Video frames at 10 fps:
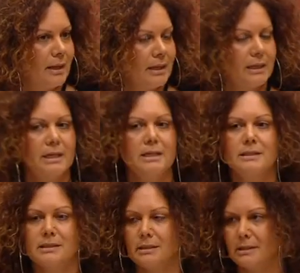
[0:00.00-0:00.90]
It
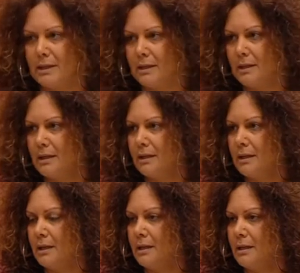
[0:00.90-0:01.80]
is
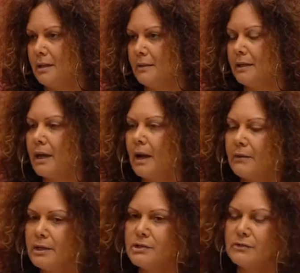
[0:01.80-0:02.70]
the
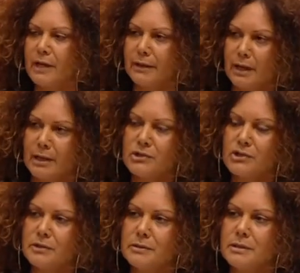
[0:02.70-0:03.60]
courage of our
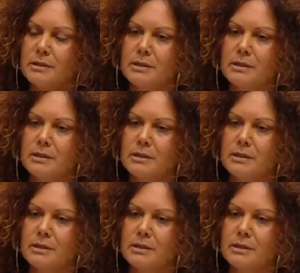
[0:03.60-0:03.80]
nation.